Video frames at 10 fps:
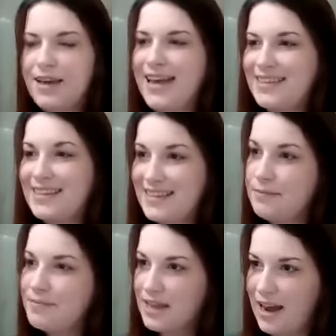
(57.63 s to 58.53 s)
at the
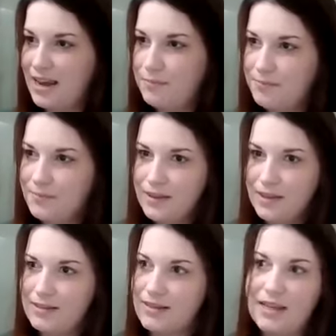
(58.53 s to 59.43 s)
same time,
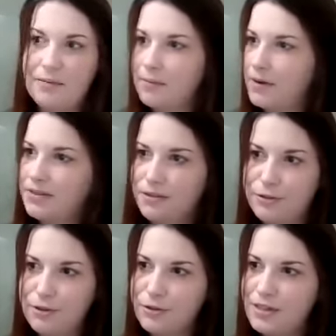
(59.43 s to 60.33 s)
the same amount
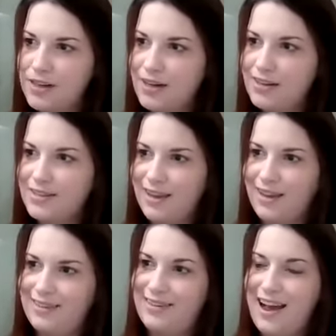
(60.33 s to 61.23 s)
of users
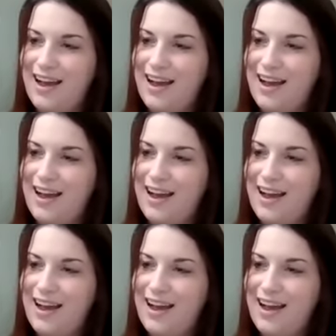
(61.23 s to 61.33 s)
and in